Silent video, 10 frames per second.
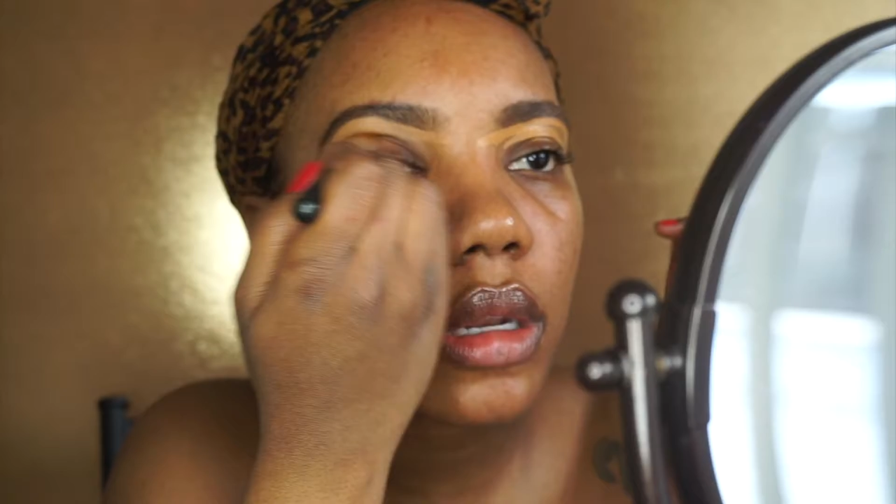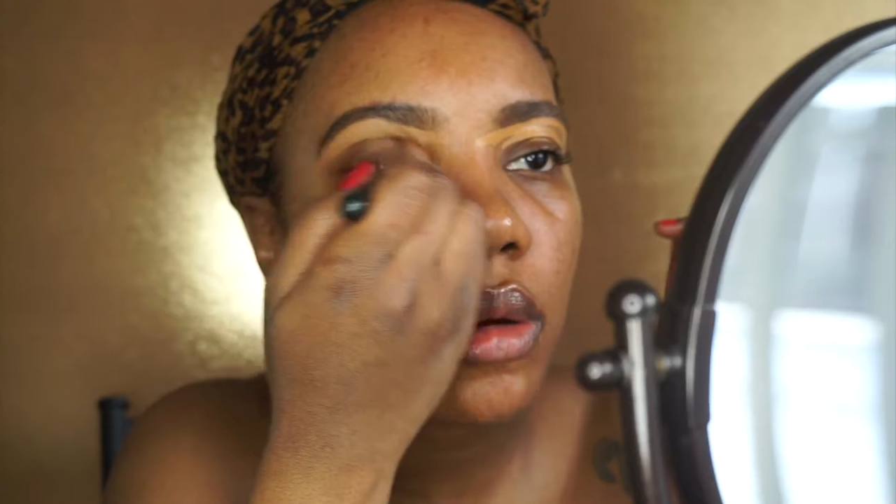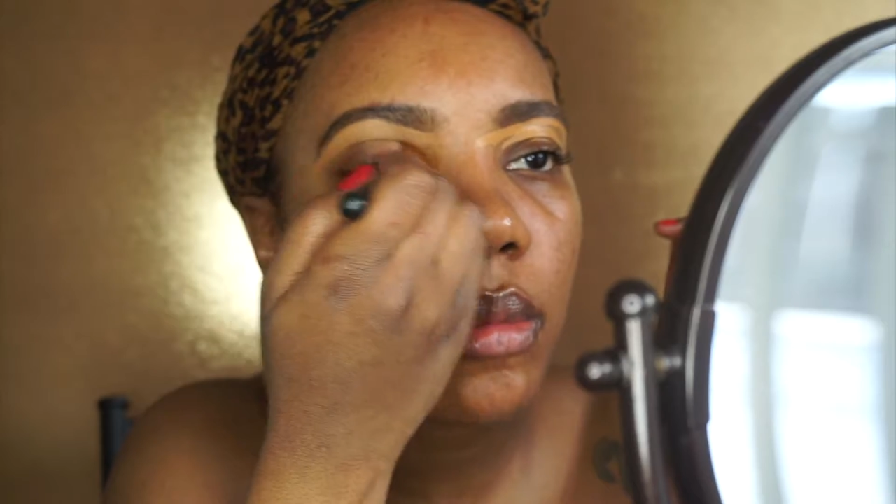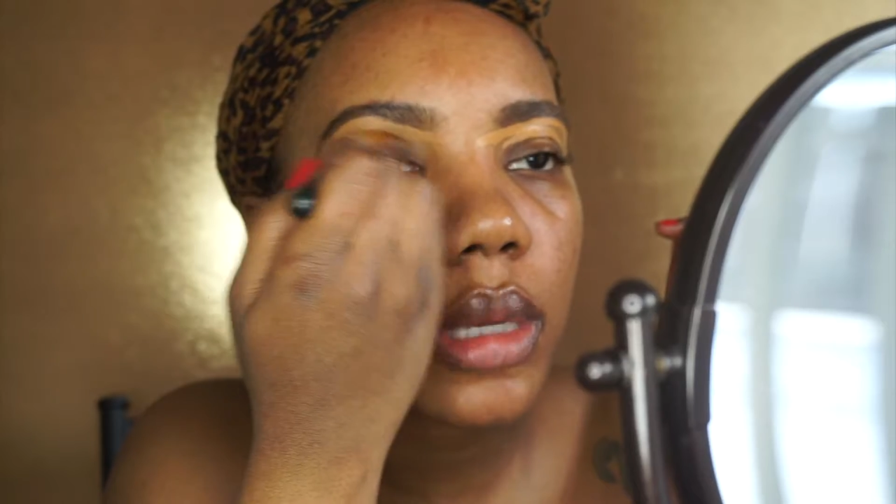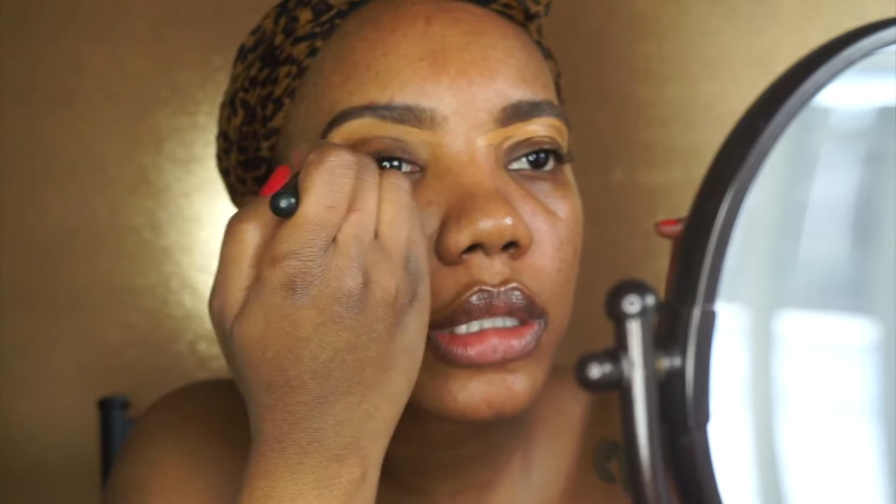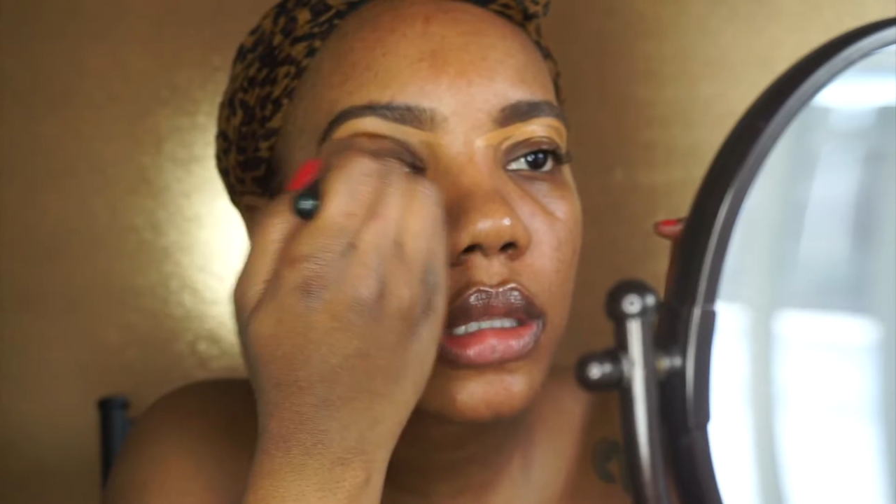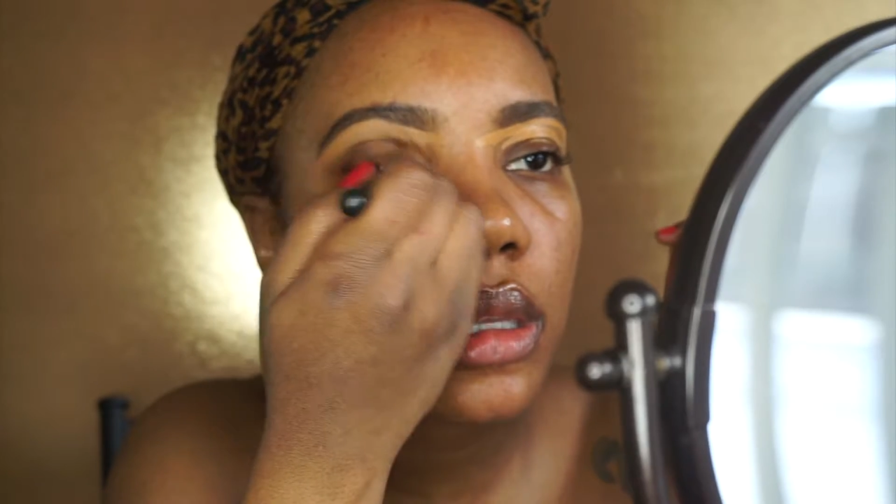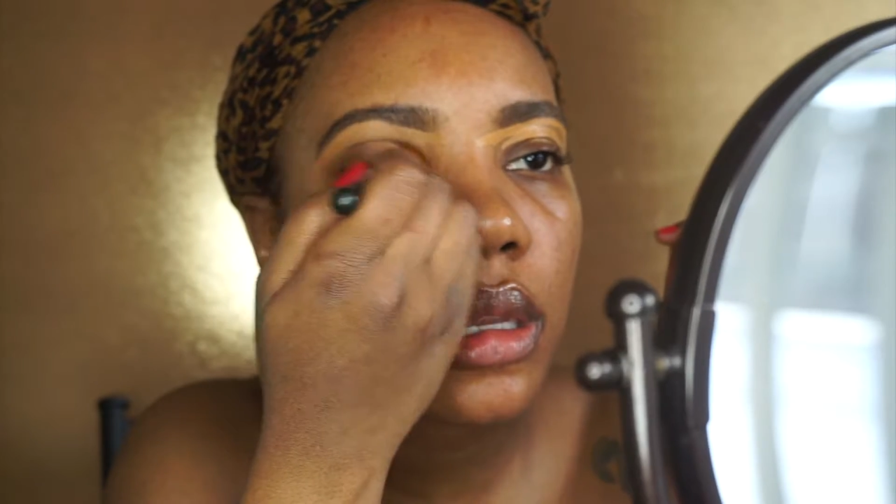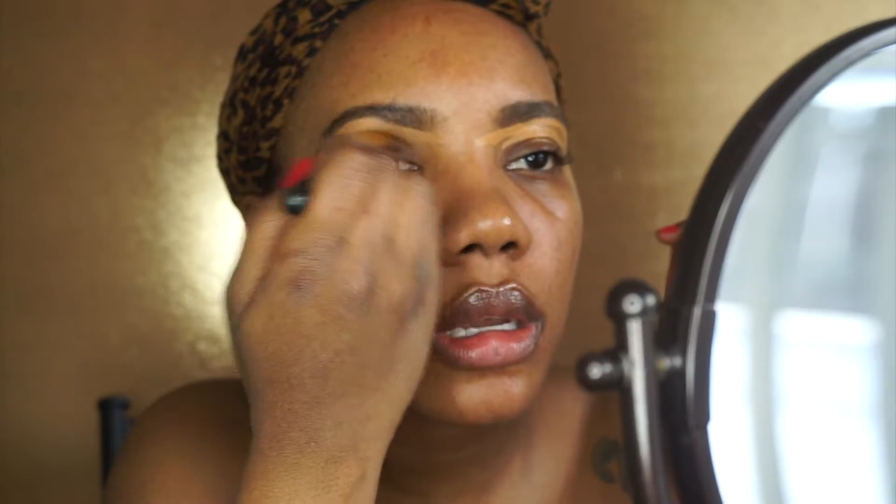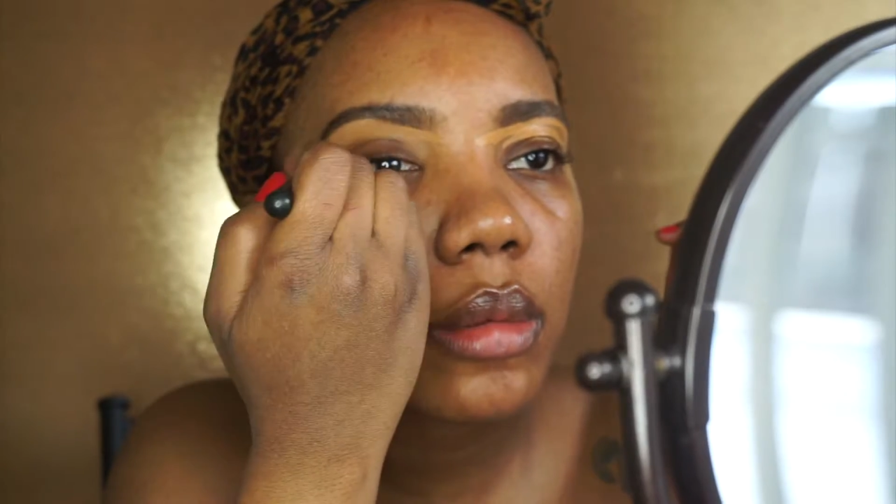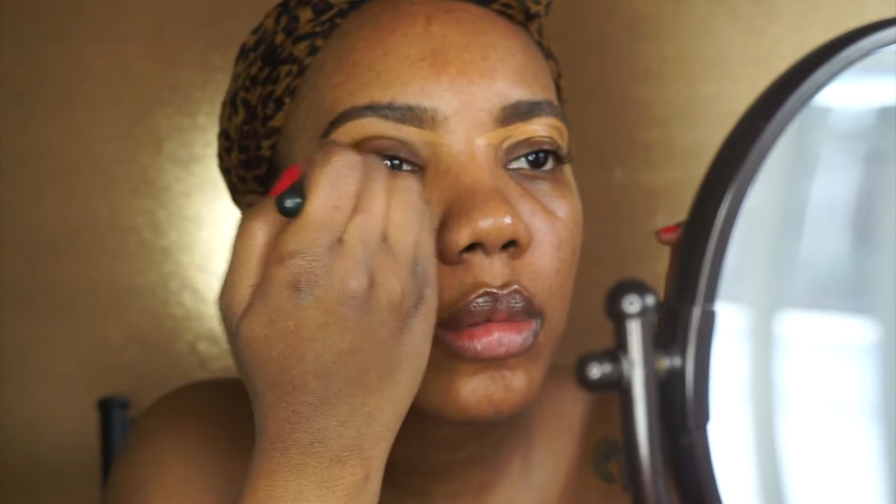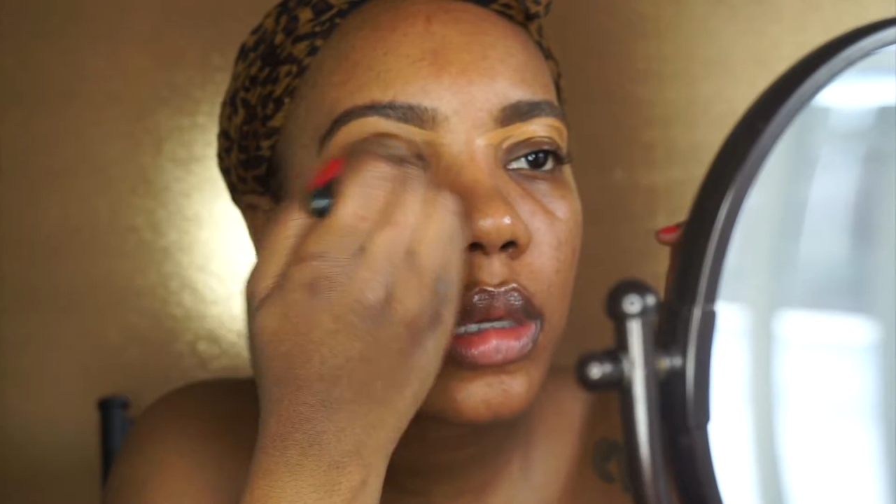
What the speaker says: I don't mess nothing up,